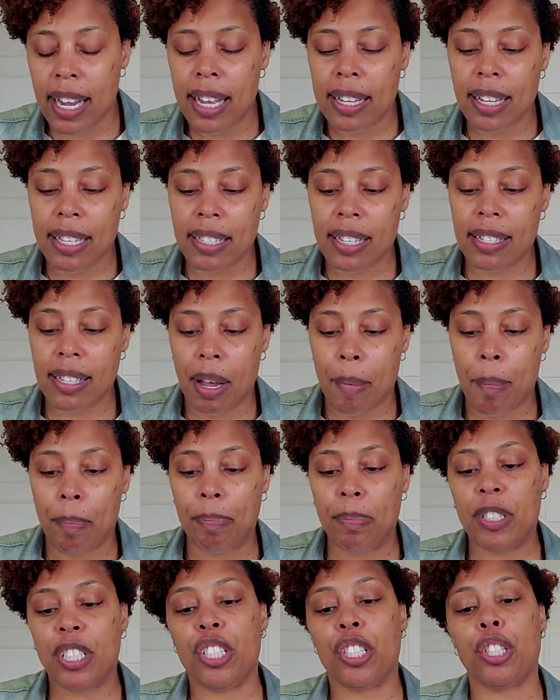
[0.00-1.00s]
this is a
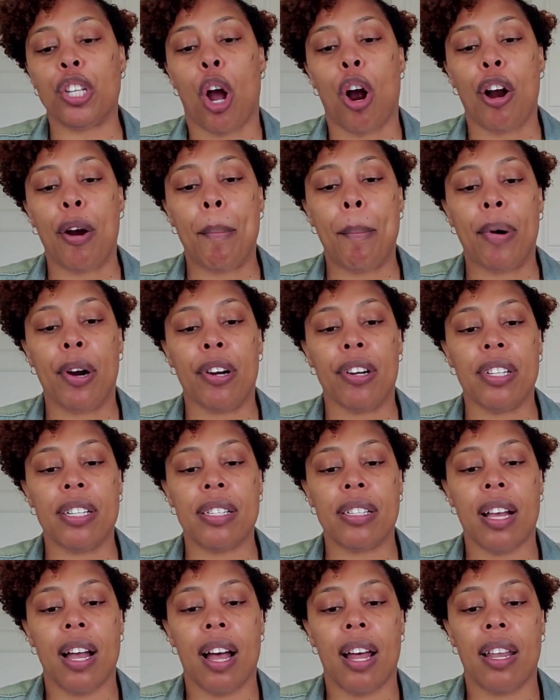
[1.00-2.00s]

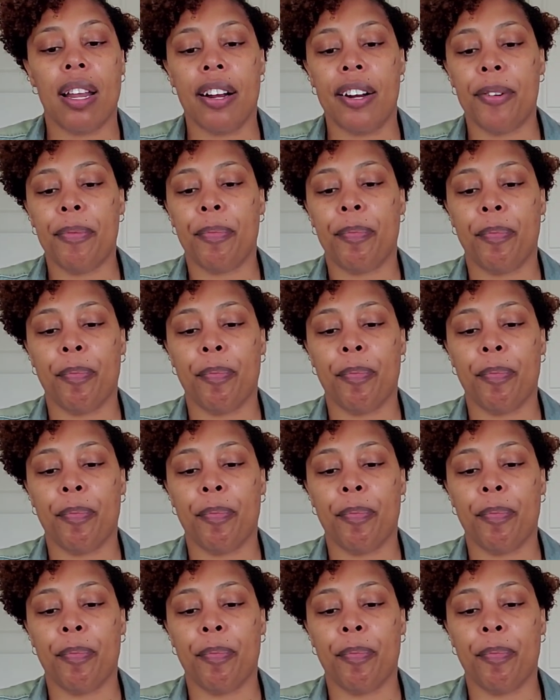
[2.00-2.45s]
Starburst color.